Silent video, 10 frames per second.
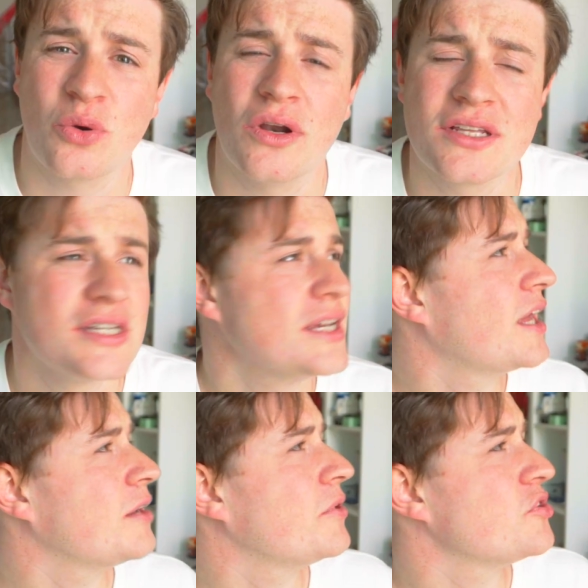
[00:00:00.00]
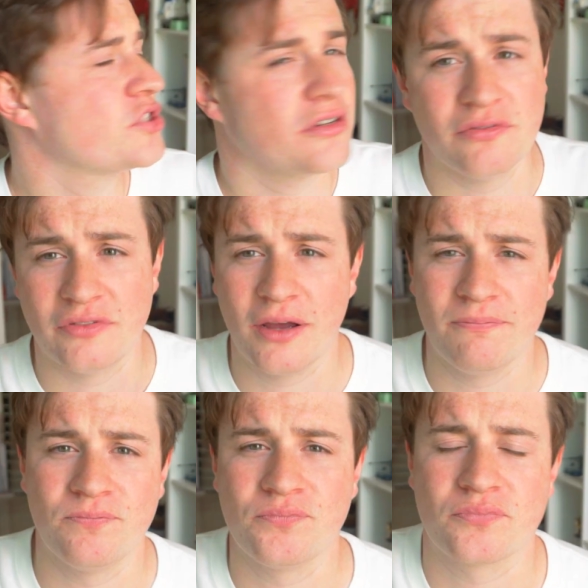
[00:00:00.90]
quality, and a bunch of
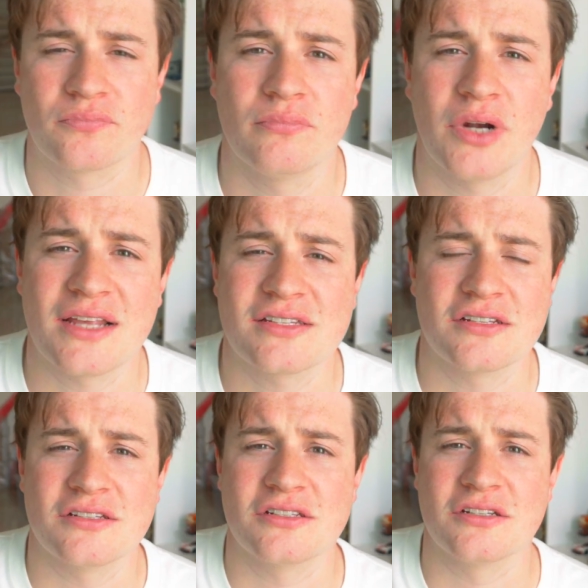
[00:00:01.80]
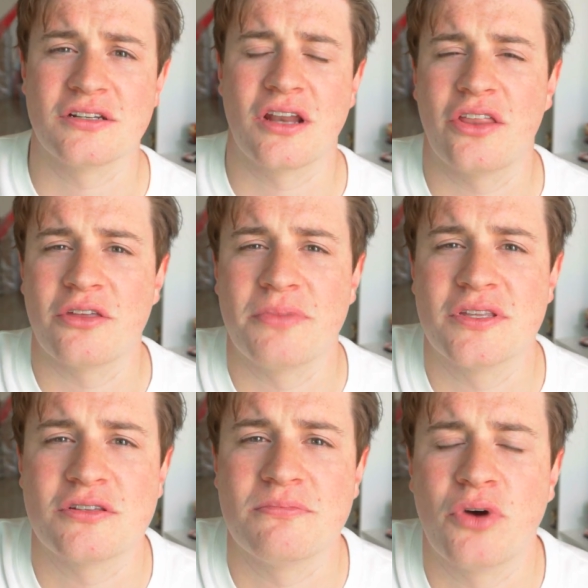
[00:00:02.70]
blasters and other
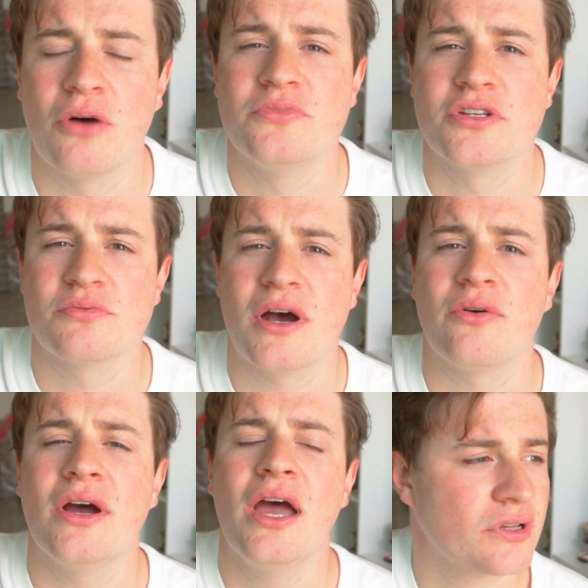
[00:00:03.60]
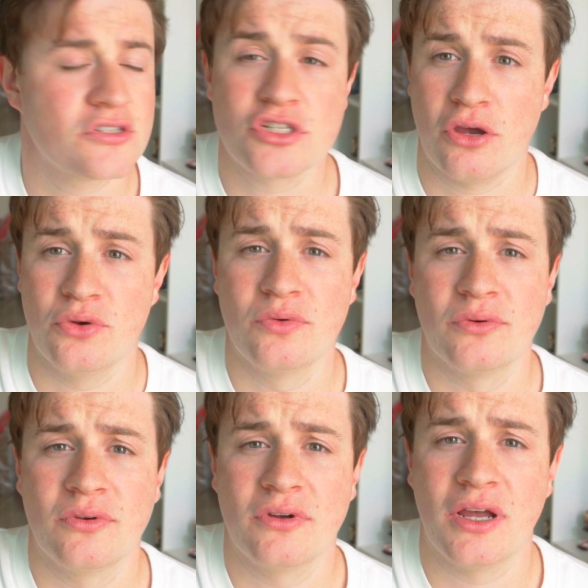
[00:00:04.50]
bits and bobs as well. So
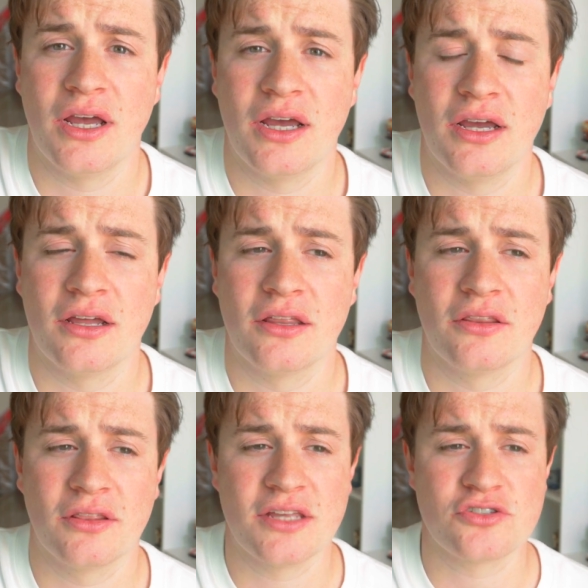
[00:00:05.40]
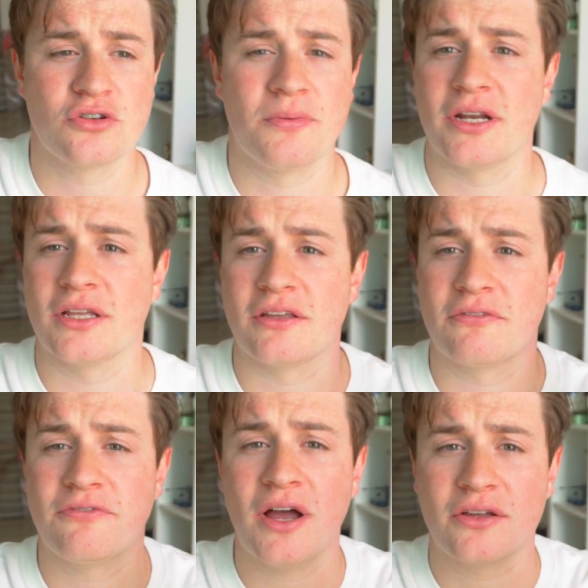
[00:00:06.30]
let's talk about it. The
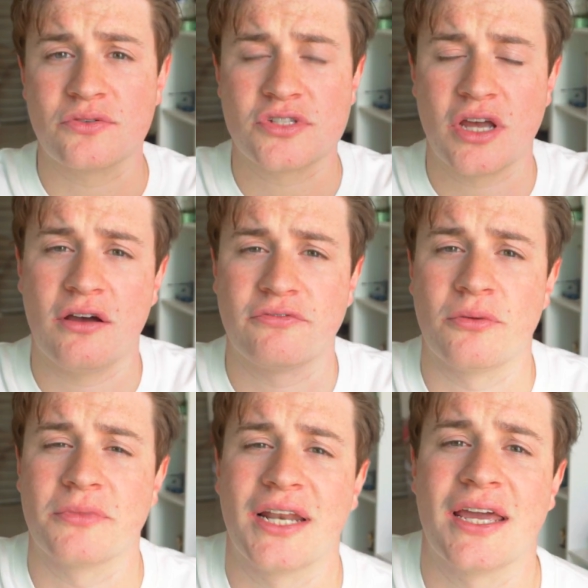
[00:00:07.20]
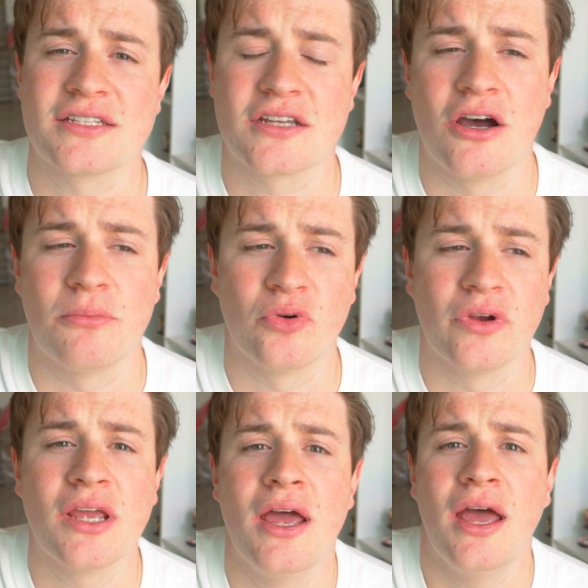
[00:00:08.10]
files are from Galactic
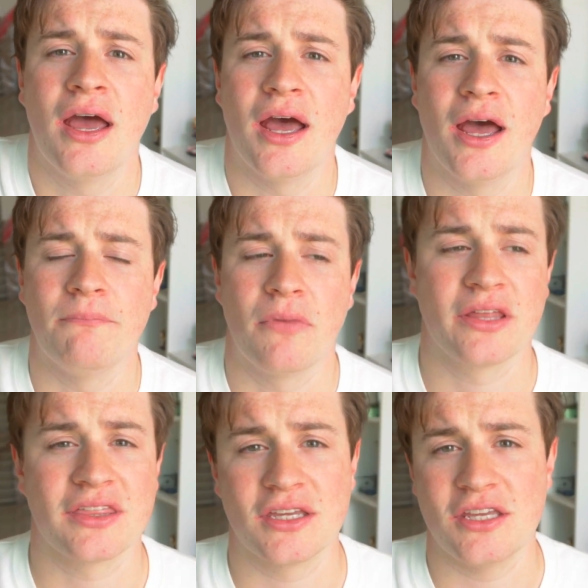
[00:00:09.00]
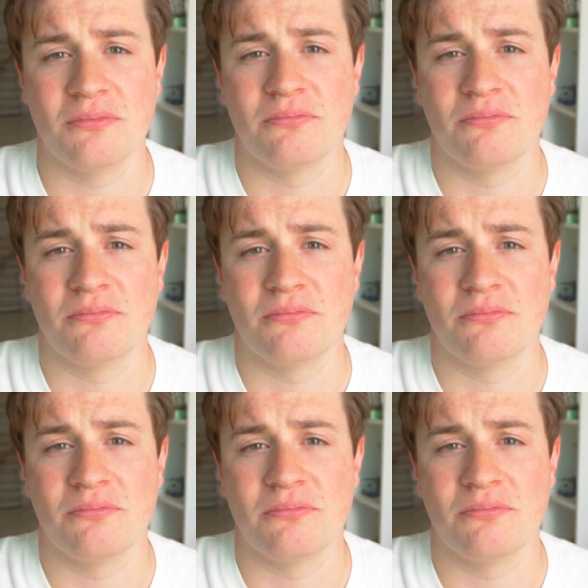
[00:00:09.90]
Armory. I think